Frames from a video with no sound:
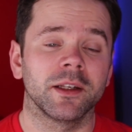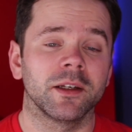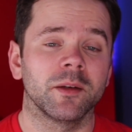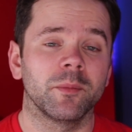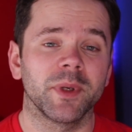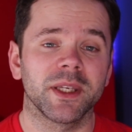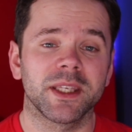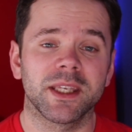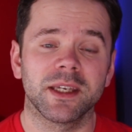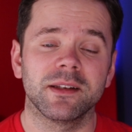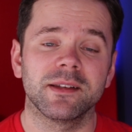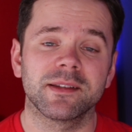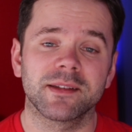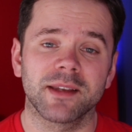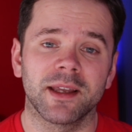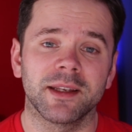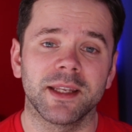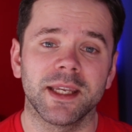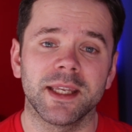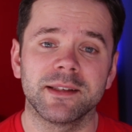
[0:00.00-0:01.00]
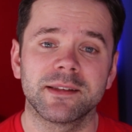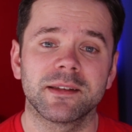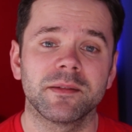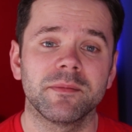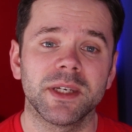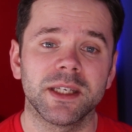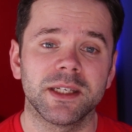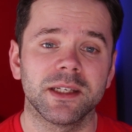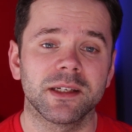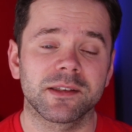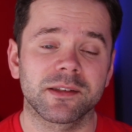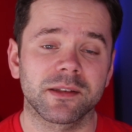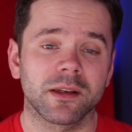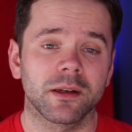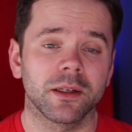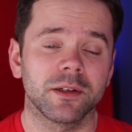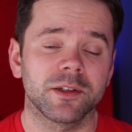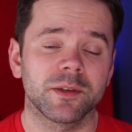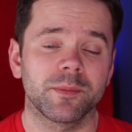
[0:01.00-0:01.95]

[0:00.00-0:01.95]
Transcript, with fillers: and a beginner's and intermediate solo,